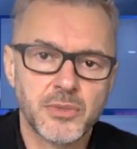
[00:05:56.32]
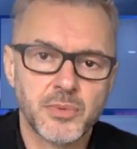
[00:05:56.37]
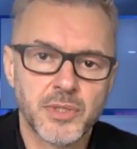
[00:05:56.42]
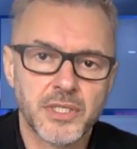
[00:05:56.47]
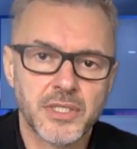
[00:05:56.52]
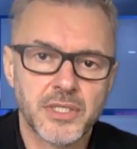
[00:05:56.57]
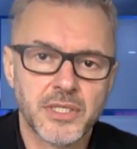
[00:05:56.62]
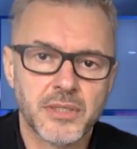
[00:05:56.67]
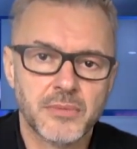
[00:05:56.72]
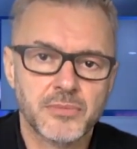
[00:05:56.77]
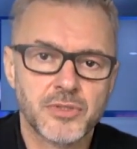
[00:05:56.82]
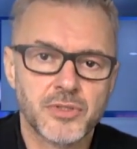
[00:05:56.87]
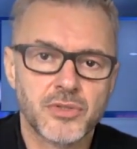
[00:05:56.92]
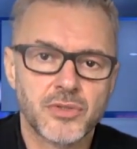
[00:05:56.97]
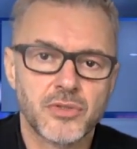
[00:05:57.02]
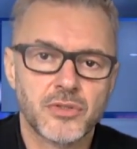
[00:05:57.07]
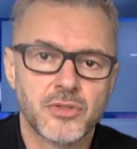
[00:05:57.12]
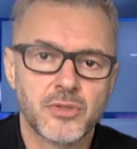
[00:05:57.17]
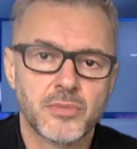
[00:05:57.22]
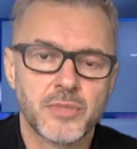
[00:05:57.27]
when it comes
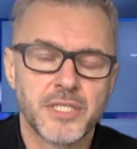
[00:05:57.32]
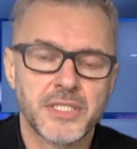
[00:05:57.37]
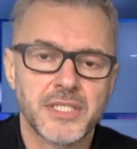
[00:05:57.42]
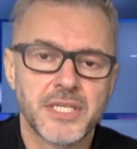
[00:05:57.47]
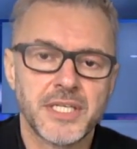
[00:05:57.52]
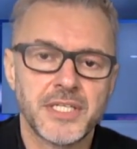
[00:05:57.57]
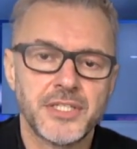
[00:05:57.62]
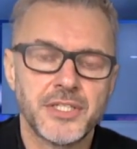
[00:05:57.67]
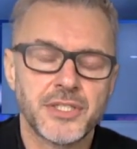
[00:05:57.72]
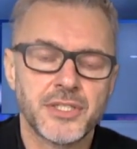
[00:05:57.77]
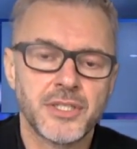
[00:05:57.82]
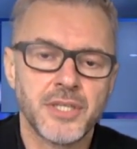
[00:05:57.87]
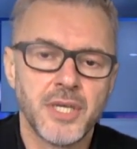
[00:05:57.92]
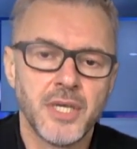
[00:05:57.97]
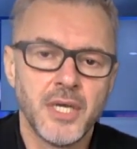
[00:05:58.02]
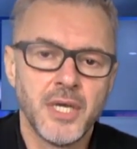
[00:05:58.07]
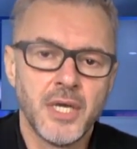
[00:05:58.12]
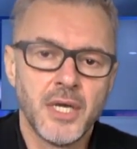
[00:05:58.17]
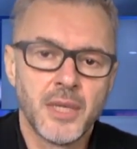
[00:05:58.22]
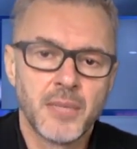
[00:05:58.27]
to automation,
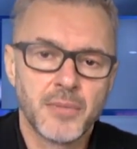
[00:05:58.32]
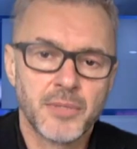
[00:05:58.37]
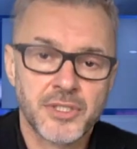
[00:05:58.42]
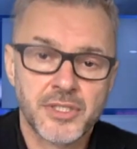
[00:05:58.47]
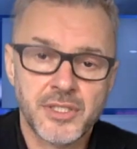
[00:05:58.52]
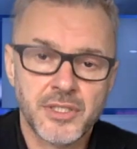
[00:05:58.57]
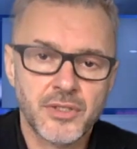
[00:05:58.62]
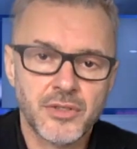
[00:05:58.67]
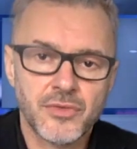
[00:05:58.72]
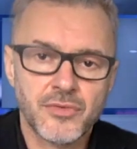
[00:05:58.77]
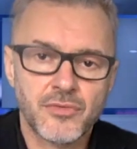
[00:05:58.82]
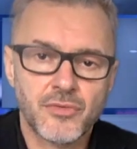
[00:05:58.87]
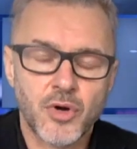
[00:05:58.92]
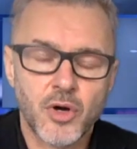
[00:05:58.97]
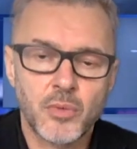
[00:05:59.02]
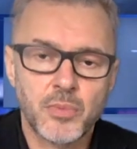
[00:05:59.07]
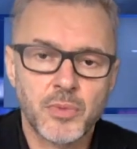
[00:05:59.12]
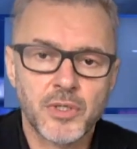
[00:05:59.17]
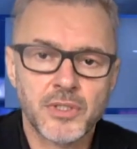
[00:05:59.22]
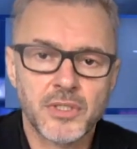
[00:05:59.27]
but still the
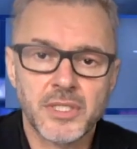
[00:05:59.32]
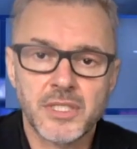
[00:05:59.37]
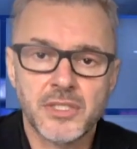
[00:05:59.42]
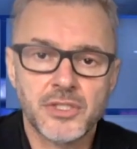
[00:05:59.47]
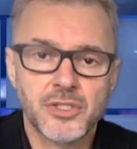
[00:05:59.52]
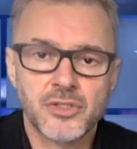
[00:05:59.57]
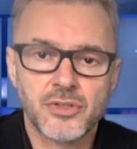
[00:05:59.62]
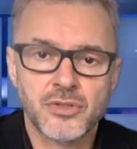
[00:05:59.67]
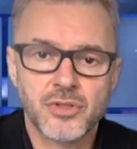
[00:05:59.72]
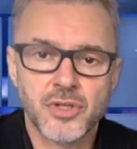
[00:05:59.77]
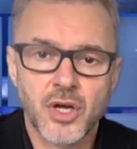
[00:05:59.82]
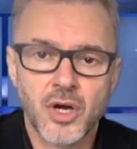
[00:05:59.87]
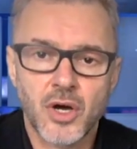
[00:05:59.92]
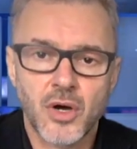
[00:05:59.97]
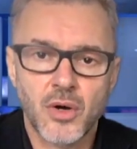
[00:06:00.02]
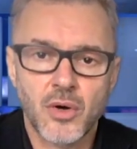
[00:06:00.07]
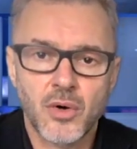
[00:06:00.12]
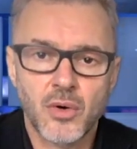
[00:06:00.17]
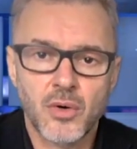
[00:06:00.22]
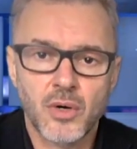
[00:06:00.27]
robot needs to
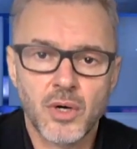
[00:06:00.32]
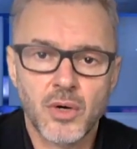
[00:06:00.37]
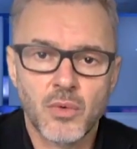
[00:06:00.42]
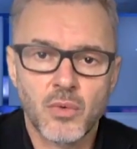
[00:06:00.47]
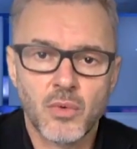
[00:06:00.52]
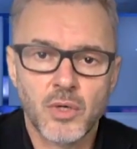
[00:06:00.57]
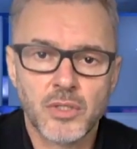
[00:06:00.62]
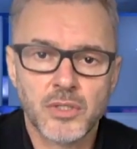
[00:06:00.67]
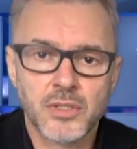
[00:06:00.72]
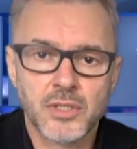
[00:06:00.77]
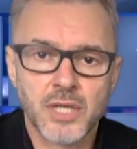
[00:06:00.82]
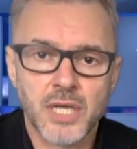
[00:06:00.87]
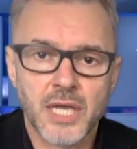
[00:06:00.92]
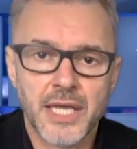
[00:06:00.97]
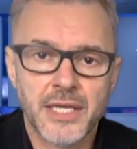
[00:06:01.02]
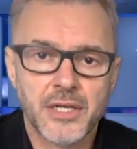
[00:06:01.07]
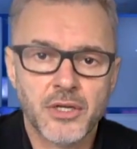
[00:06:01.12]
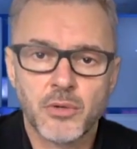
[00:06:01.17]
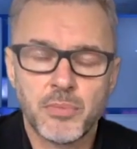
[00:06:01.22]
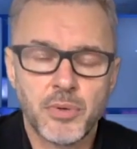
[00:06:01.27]
know what
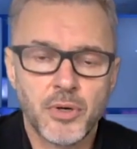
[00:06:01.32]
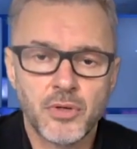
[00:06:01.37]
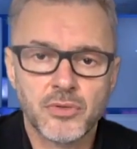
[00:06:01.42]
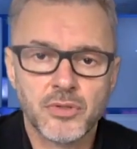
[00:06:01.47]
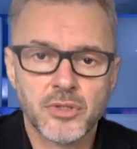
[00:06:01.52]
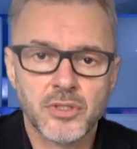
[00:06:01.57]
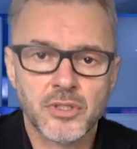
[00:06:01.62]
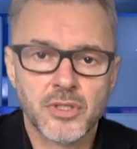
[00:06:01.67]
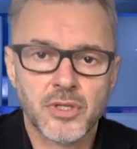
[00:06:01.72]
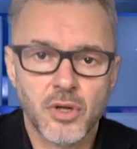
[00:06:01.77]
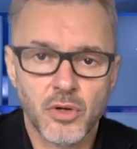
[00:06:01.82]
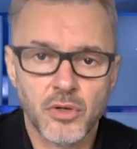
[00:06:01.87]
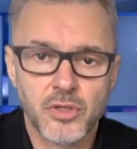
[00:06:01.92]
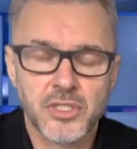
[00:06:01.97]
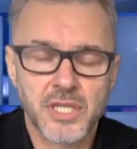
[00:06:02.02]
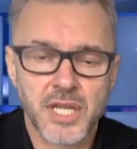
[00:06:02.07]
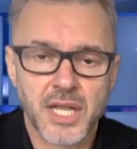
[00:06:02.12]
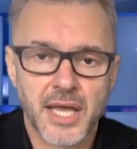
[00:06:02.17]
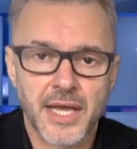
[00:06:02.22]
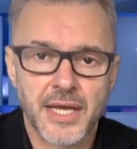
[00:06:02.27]
a component
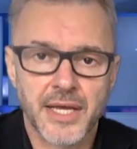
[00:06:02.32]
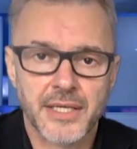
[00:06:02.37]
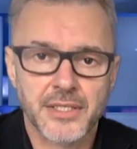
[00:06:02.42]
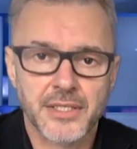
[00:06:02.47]
looks like.